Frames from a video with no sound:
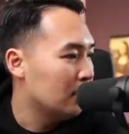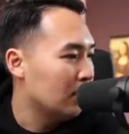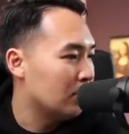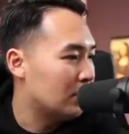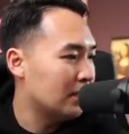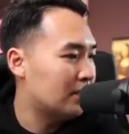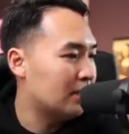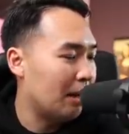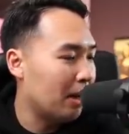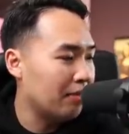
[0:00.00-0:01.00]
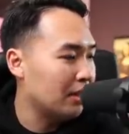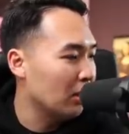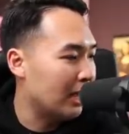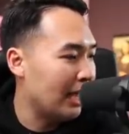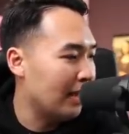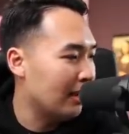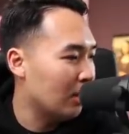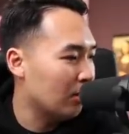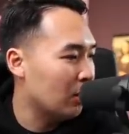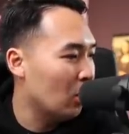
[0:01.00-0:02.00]
You know, just, I'm not even looking at it. I
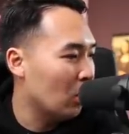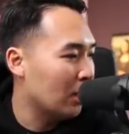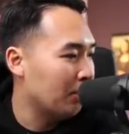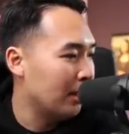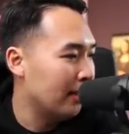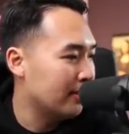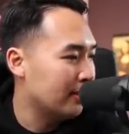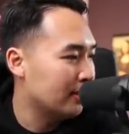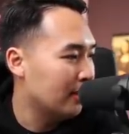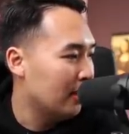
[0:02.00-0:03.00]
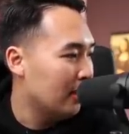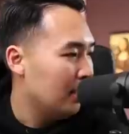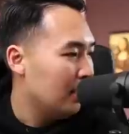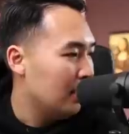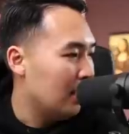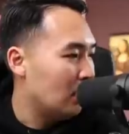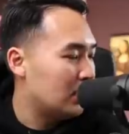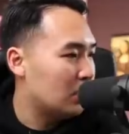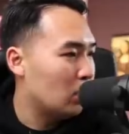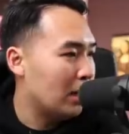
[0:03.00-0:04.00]
don't even know what company this is. I
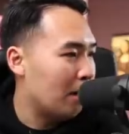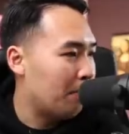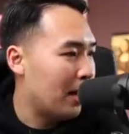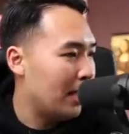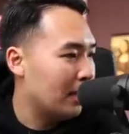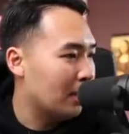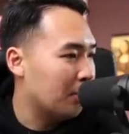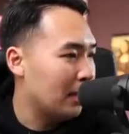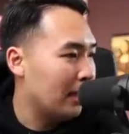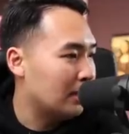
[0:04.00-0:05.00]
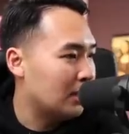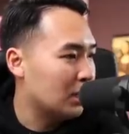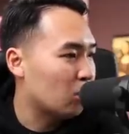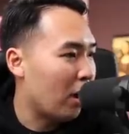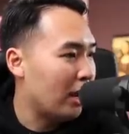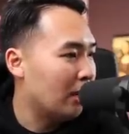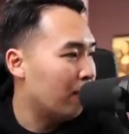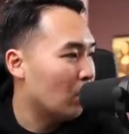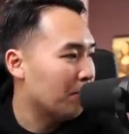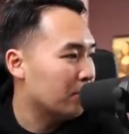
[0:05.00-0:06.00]
just would not buy a company that just ran up
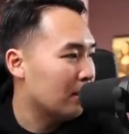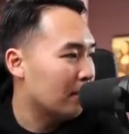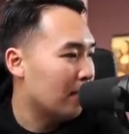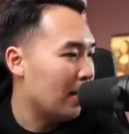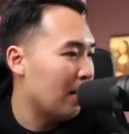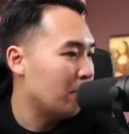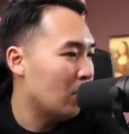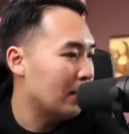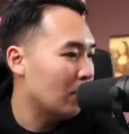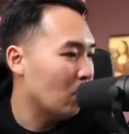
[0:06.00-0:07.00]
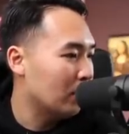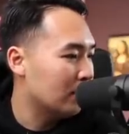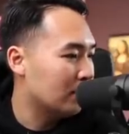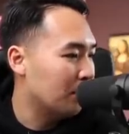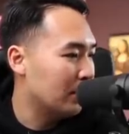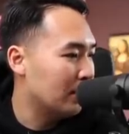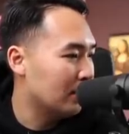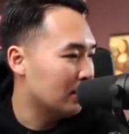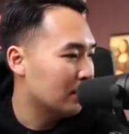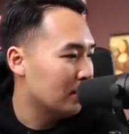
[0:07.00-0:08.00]
40%. I have no idea what this company
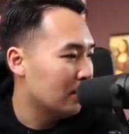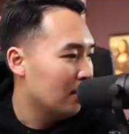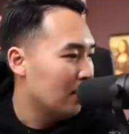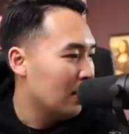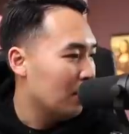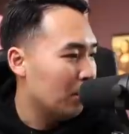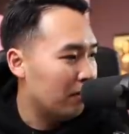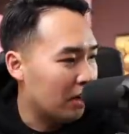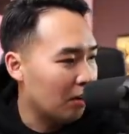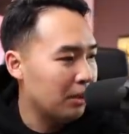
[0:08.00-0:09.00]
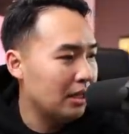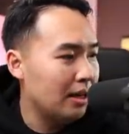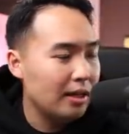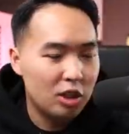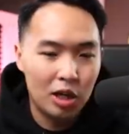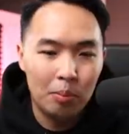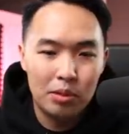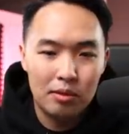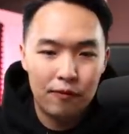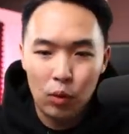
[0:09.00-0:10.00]
does. But if a company
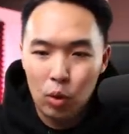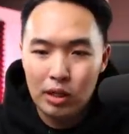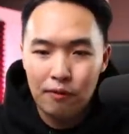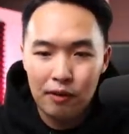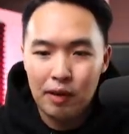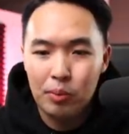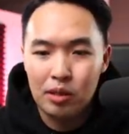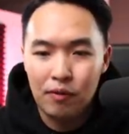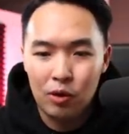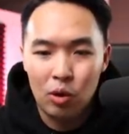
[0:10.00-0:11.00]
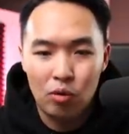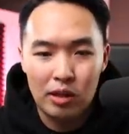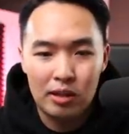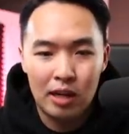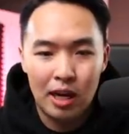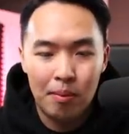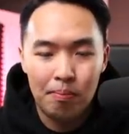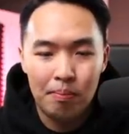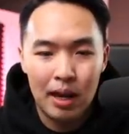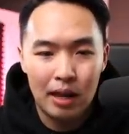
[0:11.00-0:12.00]
jumps 40, 50% for no reason,
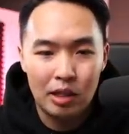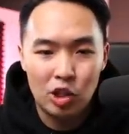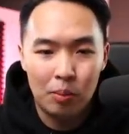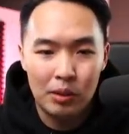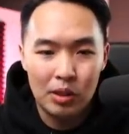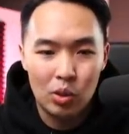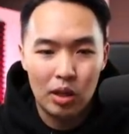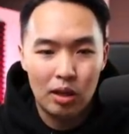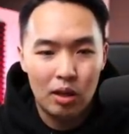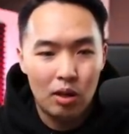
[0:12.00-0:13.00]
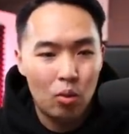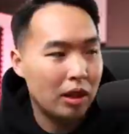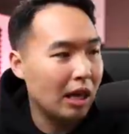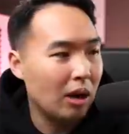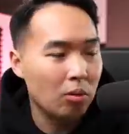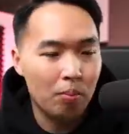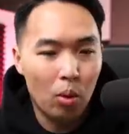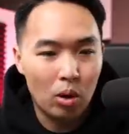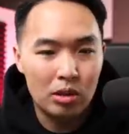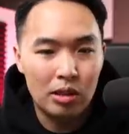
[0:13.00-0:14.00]
I'm not going to jump into it without
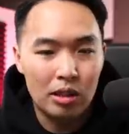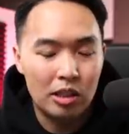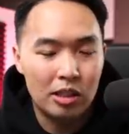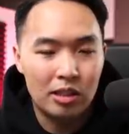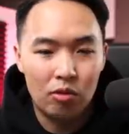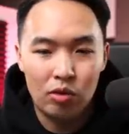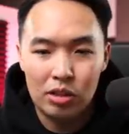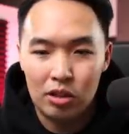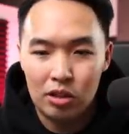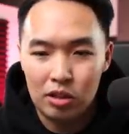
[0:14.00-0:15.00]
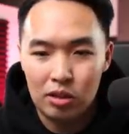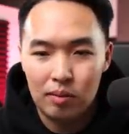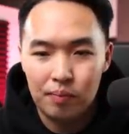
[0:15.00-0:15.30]
more due diligence and research.